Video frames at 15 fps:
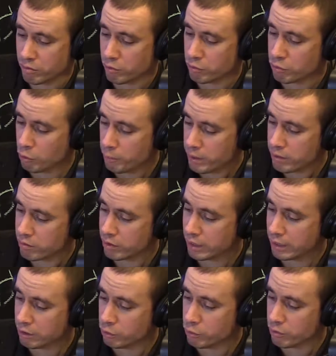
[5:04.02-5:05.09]
So
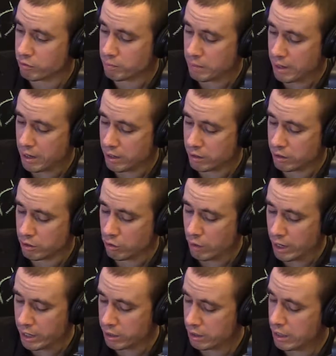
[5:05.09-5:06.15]
basically, like, Lewis, you
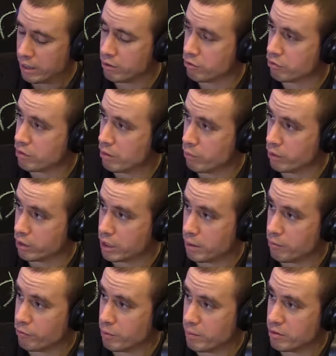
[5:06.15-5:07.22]
know, I understand where you're
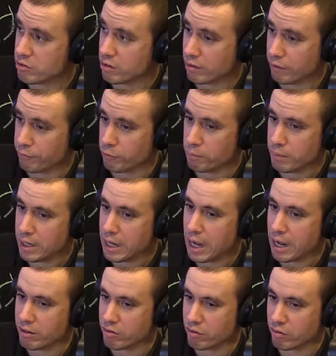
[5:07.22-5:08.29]
coming from. Yes. It's just like, for
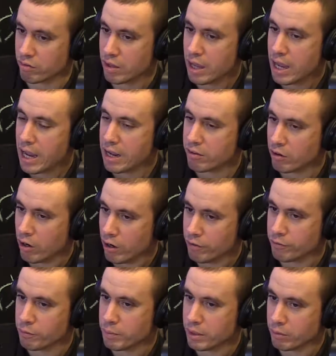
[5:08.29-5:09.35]
me, it's
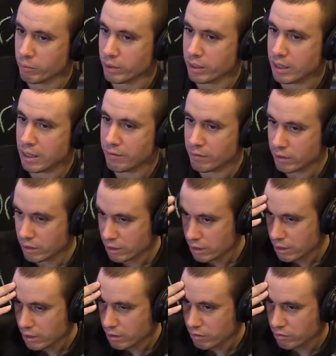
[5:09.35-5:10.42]
hard for me to really even
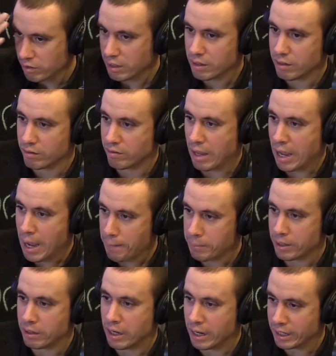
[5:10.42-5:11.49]
see this
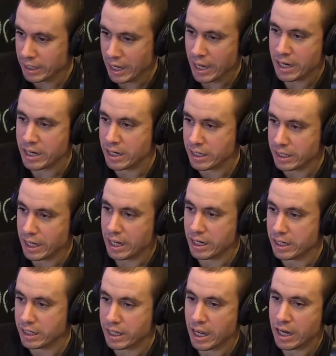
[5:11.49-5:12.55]
happening again and again
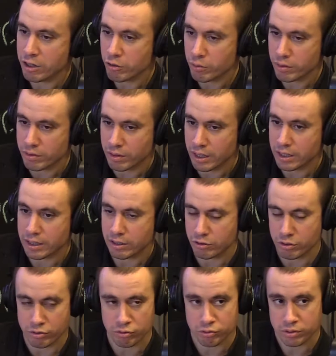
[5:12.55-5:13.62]
and again. You would think
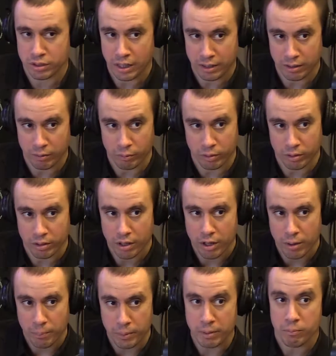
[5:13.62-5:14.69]
that that they would
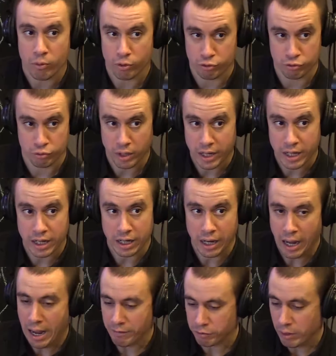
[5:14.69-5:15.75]
be more
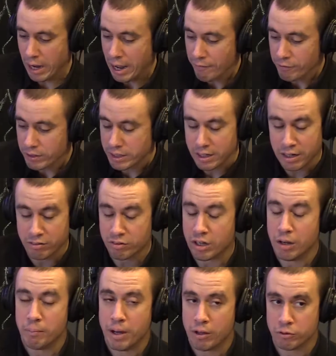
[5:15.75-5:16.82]
training after everything that's
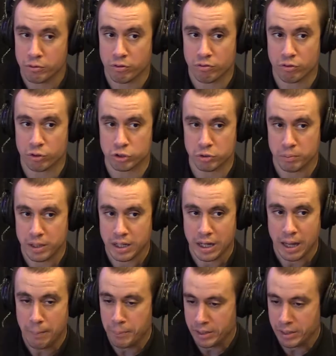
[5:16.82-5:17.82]
come out due to social media.